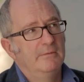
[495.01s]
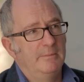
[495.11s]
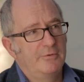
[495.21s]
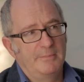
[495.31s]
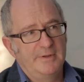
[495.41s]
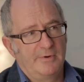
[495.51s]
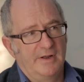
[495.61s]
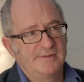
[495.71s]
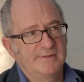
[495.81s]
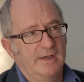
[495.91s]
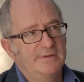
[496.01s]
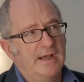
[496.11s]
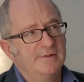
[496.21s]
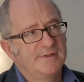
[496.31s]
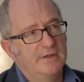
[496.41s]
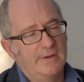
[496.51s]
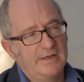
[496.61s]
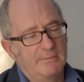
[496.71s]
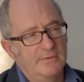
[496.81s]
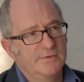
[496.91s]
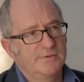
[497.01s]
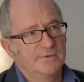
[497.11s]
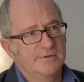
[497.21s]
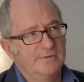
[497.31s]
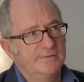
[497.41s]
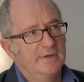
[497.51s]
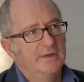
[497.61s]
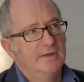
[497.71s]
when property prices go down. So you end up with all sorts of